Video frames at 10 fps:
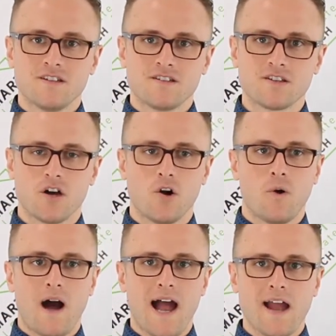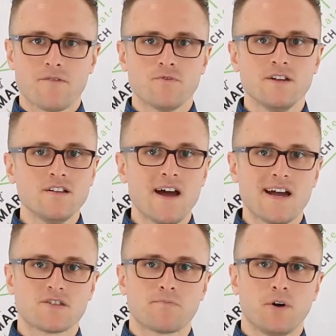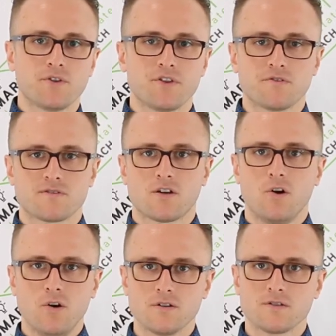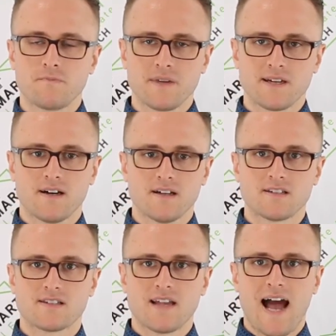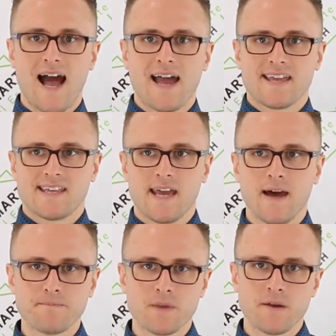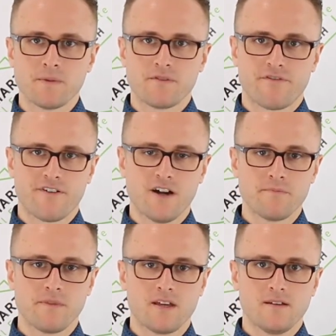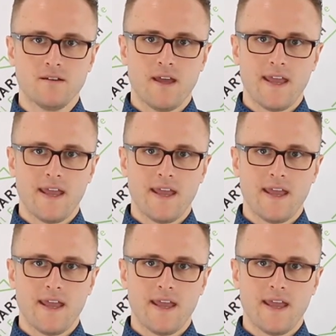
So I realized both those goals because I kept them in front of me